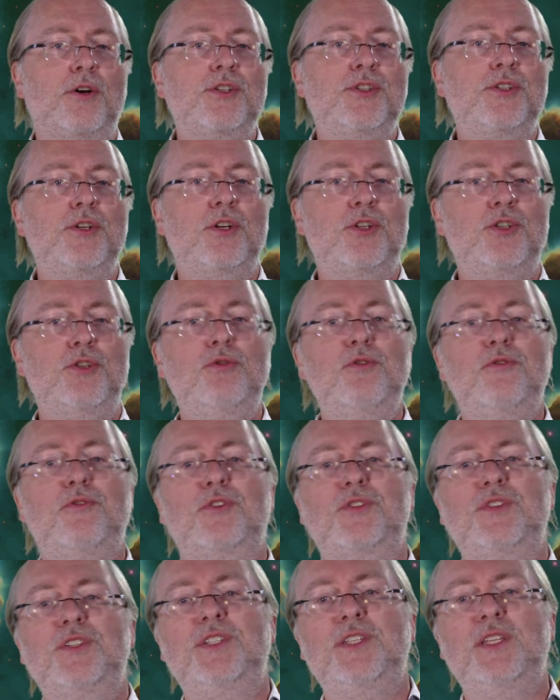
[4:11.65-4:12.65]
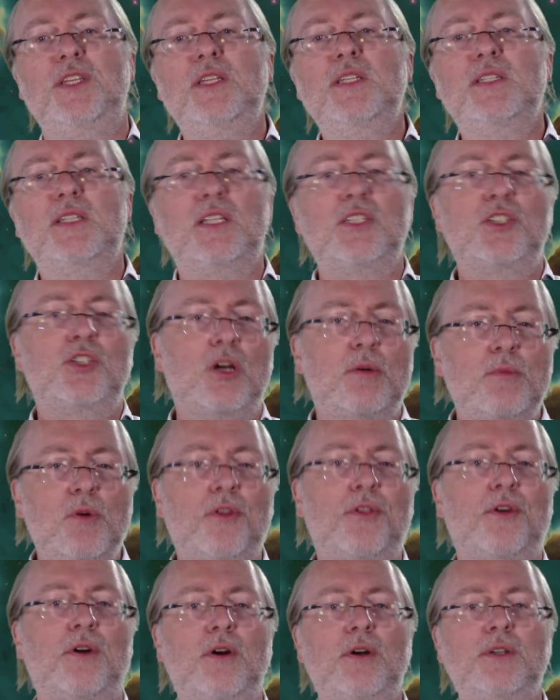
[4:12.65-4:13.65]
Research Universities and some
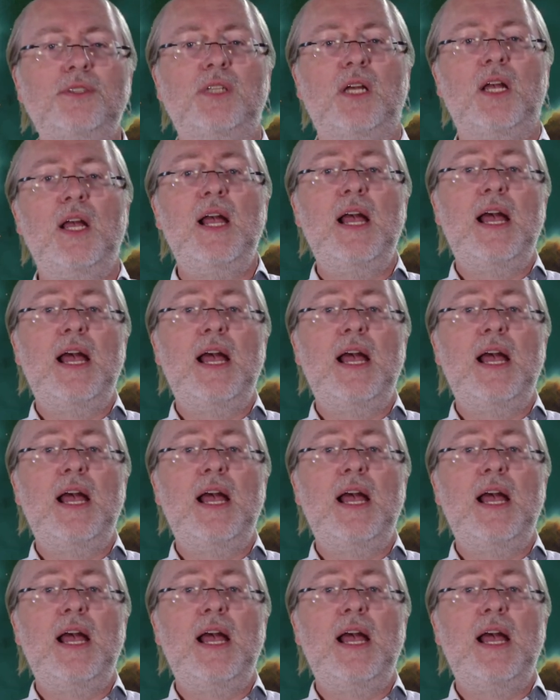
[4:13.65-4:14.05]
others.